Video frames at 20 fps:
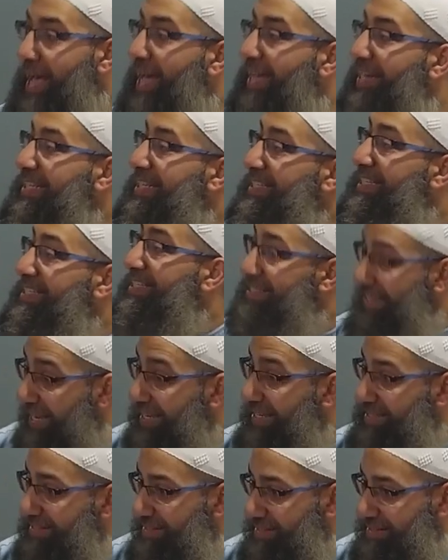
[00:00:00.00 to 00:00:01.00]
and he
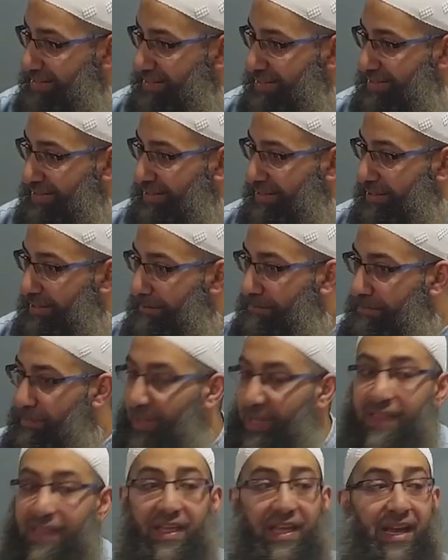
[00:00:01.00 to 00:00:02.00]
says
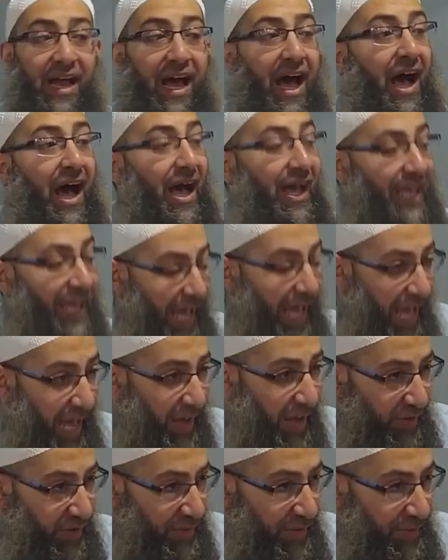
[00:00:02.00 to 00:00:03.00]
that I
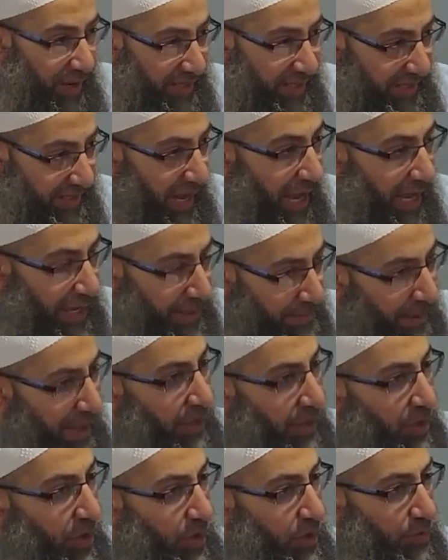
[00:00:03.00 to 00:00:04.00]
have in my time
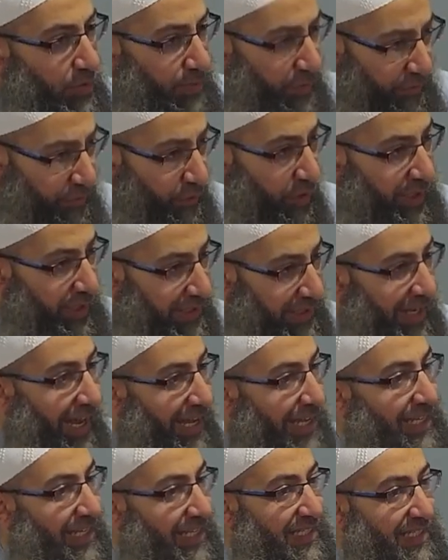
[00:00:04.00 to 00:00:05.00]
back home, before he
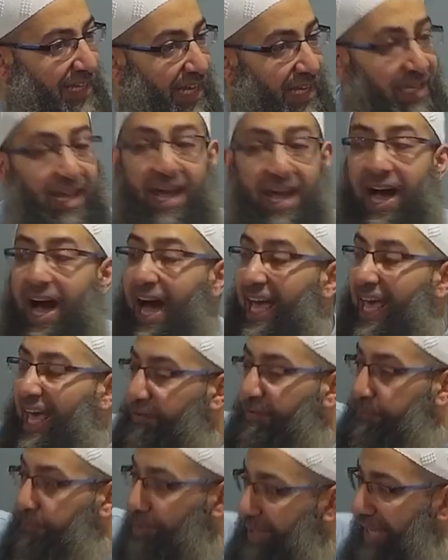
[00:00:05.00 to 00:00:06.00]
died, he said, I
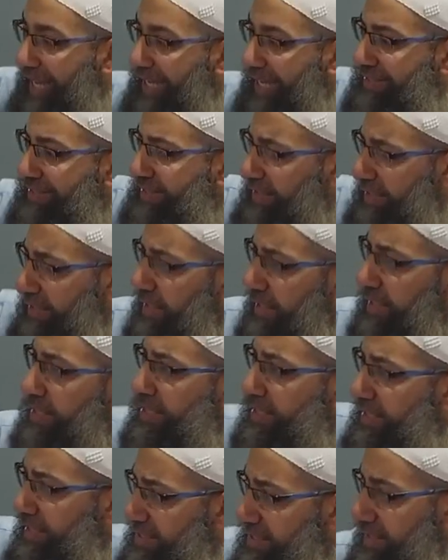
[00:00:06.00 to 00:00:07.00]
have planted
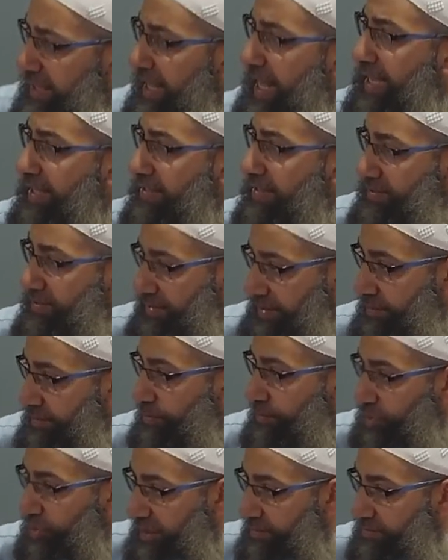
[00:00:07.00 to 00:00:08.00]
in these lands, in
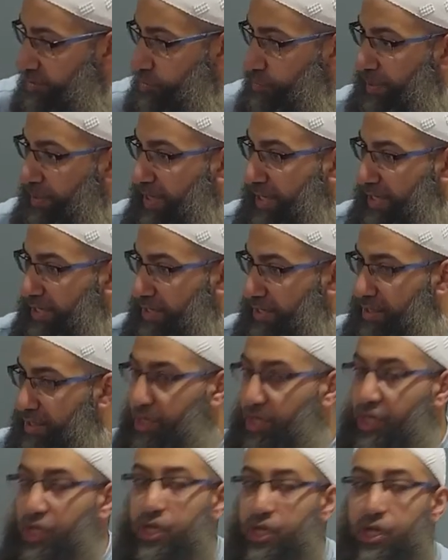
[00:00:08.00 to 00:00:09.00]
Muslim Spain,
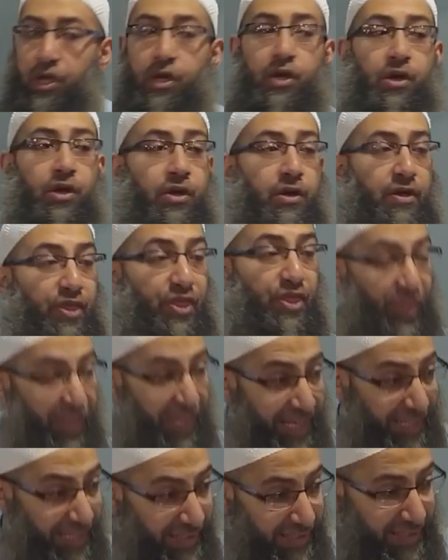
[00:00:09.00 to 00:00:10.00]

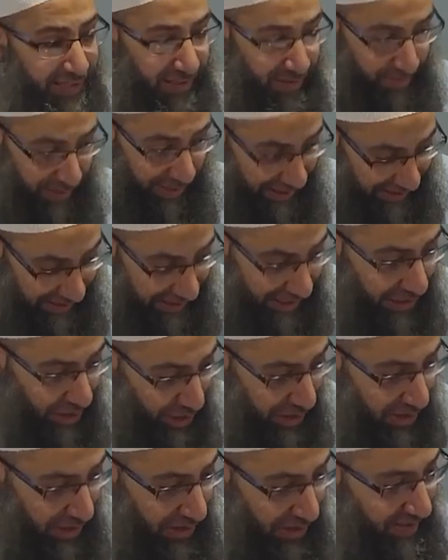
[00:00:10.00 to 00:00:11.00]
things, meaning
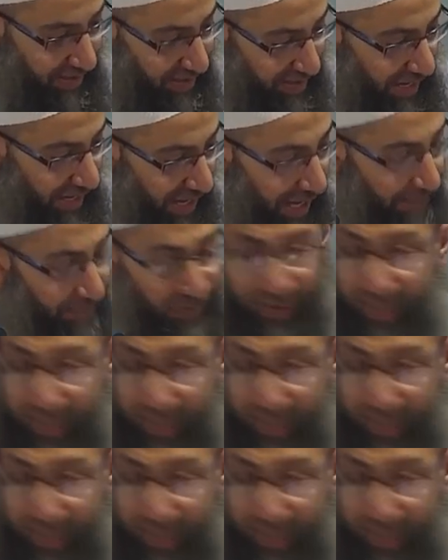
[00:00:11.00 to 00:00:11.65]
teachings of Islam,